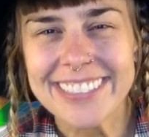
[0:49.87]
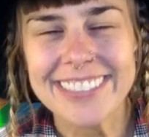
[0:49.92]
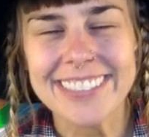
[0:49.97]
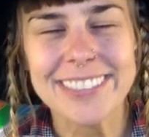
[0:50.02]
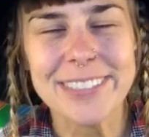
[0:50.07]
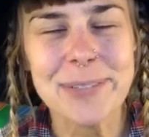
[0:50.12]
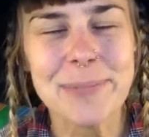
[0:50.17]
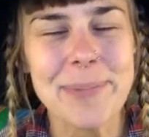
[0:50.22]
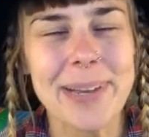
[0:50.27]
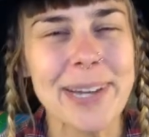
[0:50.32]

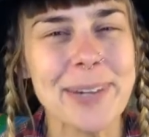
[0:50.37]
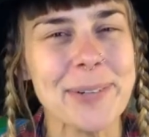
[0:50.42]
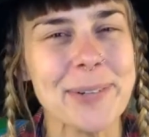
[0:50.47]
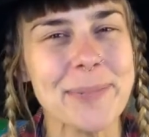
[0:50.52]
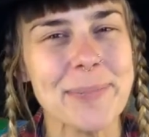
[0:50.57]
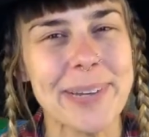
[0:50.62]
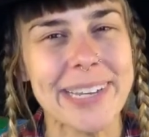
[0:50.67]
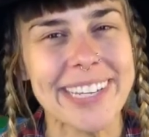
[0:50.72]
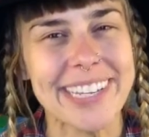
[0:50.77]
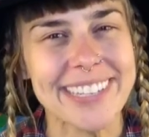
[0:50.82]
zoom
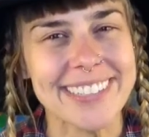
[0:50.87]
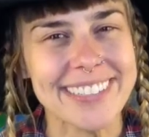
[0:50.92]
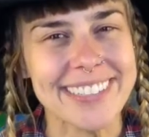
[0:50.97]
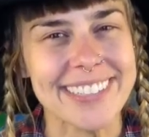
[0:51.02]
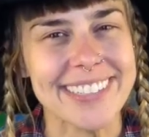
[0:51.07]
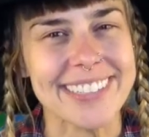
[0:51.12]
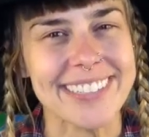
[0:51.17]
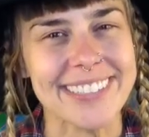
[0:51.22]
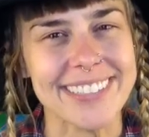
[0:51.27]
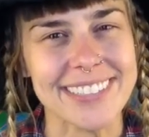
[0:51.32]
out by
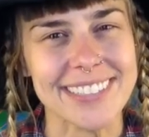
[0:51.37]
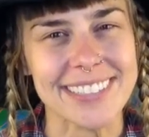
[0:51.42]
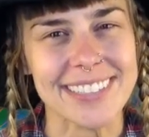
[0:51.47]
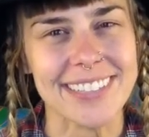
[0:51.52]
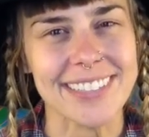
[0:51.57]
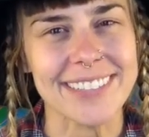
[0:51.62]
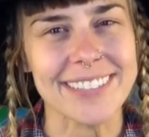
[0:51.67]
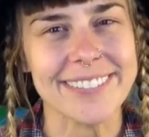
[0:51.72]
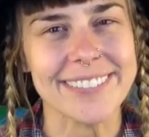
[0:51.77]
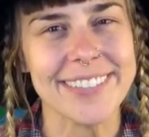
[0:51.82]
asking
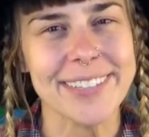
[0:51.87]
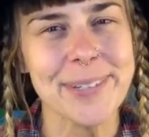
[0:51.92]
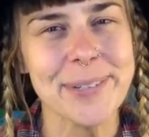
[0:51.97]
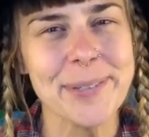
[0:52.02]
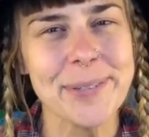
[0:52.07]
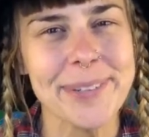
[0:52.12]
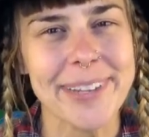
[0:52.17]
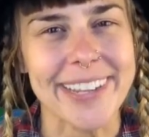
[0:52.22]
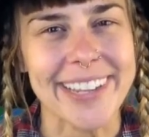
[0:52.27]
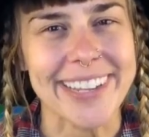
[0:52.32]
yourself,
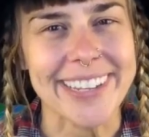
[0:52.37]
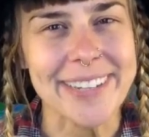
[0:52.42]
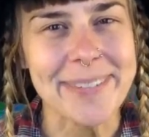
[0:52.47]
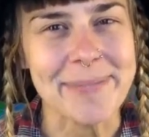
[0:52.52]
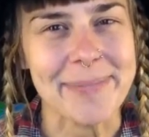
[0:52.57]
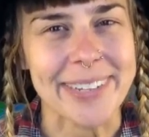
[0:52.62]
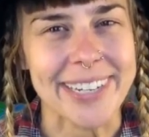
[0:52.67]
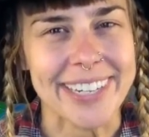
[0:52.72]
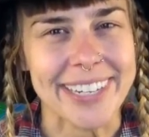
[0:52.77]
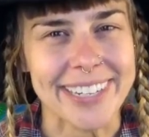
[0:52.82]
Who
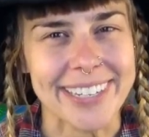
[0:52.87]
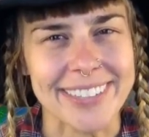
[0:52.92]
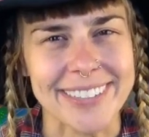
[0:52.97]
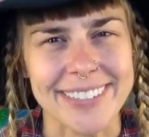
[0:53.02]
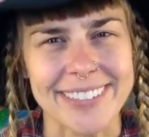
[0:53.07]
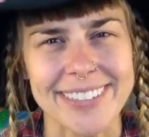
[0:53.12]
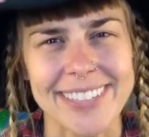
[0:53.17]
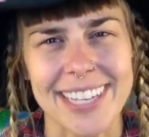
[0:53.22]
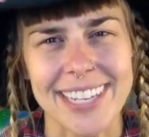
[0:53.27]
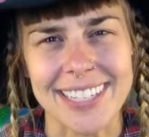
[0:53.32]
am I
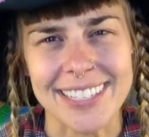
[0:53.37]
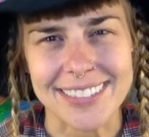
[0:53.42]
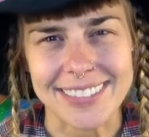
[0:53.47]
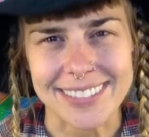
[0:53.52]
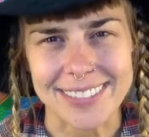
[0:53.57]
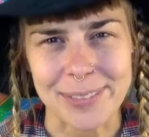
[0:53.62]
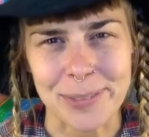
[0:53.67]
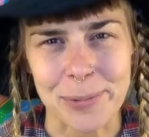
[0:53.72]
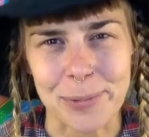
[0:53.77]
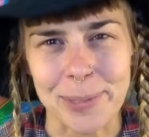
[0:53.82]
who's getting
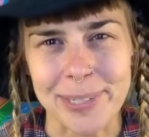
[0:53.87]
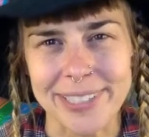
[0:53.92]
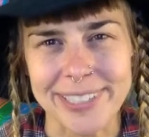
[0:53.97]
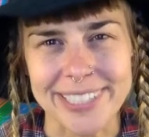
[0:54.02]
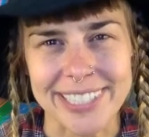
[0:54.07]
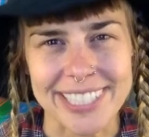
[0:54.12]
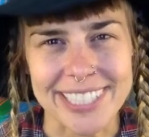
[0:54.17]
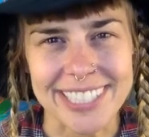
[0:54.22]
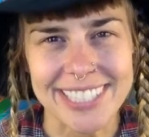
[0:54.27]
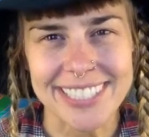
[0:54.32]
so
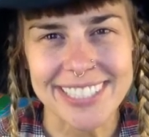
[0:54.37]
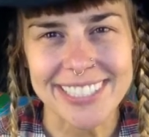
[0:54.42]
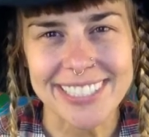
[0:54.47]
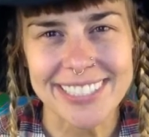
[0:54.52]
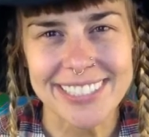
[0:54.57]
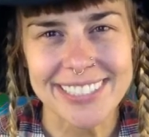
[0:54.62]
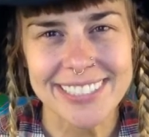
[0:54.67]
worried?